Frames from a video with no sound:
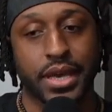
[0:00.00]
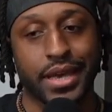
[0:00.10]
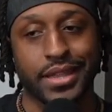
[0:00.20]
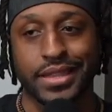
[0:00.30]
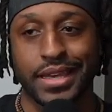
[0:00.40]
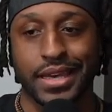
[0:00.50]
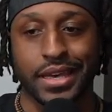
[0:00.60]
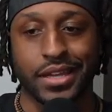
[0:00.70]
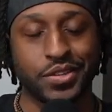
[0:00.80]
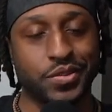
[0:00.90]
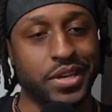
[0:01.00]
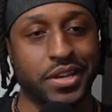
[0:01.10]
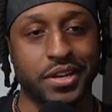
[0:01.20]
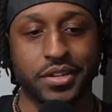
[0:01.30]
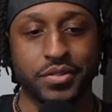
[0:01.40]
And then
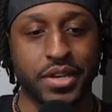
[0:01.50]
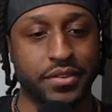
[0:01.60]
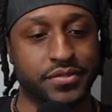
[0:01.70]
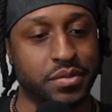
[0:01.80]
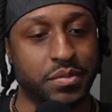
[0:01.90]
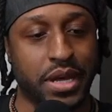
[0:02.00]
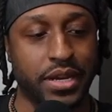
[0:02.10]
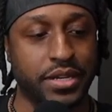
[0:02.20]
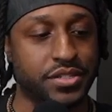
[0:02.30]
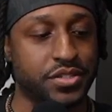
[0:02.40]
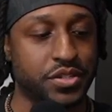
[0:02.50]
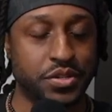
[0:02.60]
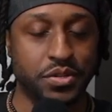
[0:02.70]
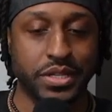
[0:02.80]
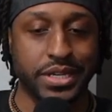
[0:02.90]
you have somebody just
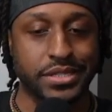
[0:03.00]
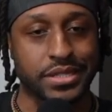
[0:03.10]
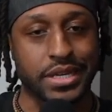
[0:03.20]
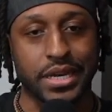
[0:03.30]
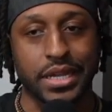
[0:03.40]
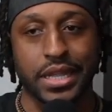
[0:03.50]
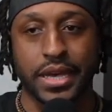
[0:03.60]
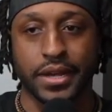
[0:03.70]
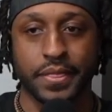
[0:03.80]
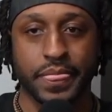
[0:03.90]
new that's just kind of like,